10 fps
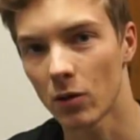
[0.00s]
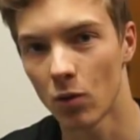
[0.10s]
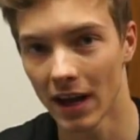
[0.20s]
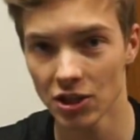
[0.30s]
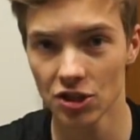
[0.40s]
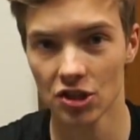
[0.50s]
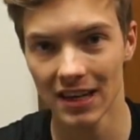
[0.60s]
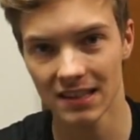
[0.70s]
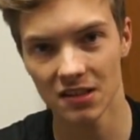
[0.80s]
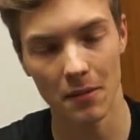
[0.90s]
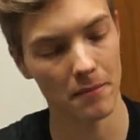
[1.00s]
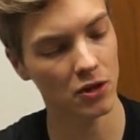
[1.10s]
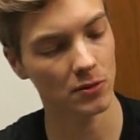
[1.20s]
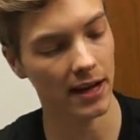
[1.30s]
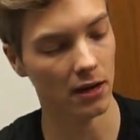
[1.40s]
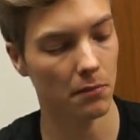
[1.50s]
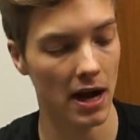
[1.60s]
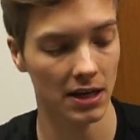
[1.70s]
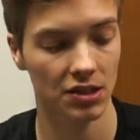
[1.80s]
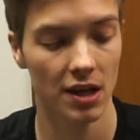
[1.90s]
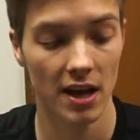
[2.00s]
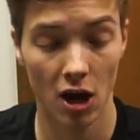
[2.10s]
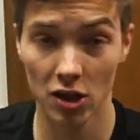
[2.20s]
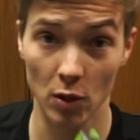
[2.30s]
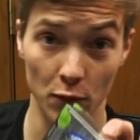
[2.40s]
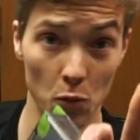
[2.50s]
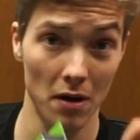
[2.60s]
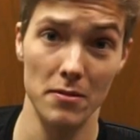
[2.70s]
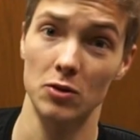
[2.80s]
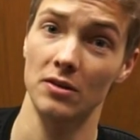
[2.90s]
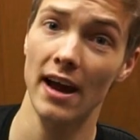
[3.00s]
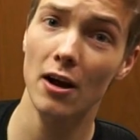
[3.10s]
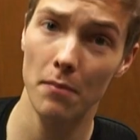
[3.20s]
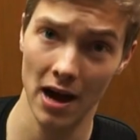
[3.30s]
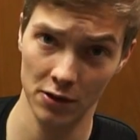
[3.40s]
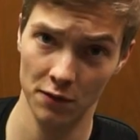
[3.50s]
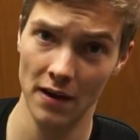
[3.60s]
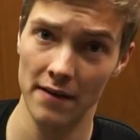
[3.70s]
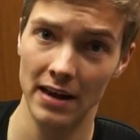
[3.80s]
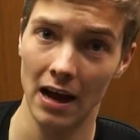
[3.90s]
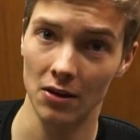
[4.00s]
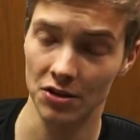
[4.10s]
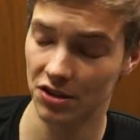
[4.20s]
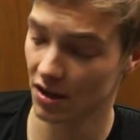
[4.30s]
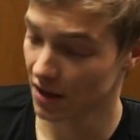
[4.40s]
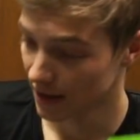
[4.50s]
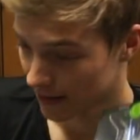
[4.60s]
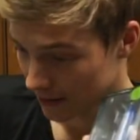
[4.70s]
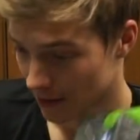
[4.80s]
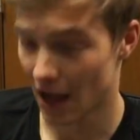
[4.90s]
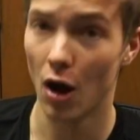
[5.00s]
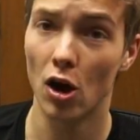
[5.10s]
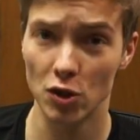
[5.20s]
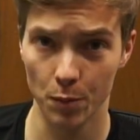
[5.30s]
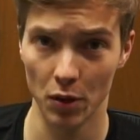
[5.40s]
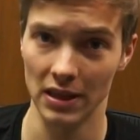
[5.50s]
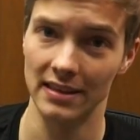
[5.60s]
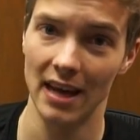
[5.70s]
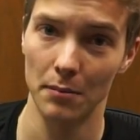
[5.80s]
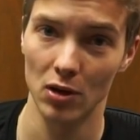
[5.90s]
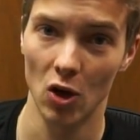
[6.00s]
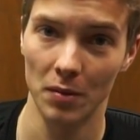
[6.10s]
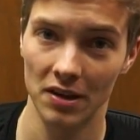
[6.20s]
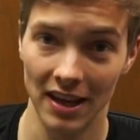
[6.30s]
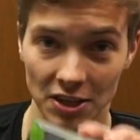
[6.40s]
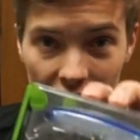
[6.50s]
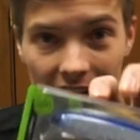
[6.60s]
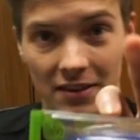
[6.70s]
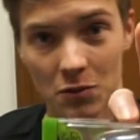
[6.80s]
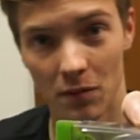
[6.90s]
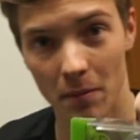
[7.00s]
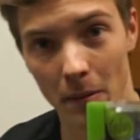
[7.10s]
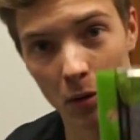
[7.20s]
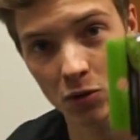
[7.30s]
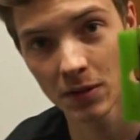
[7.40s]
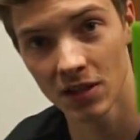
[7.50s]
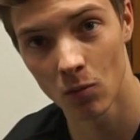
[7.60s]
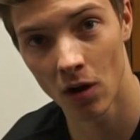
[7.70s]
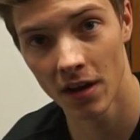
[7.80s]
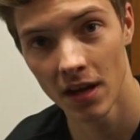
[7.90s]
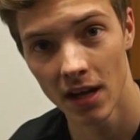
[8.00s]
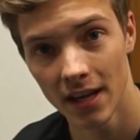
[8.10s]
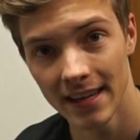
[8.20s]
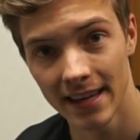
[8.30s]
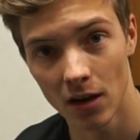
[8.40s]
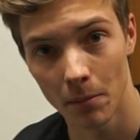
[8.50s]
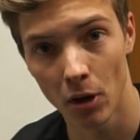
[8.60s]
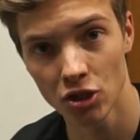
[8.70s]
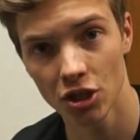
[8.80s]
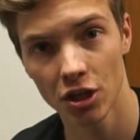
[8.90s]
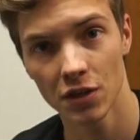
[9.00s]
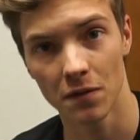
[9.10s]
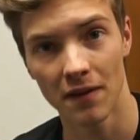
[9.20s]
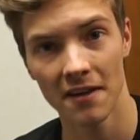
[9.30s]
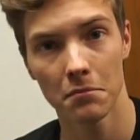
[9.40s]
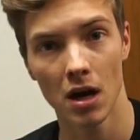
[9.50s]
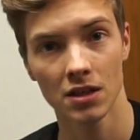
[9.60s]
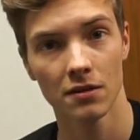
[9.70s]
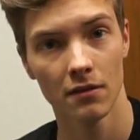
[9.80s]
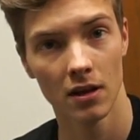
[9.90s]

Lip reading: one. I actually just got this in my Mr. Tackle box. Also, if you want a Mr. Tackle box for $5, I'll also put a link down below, because I actually got this one for my most recent one. You can get a bunch of goodies for $5.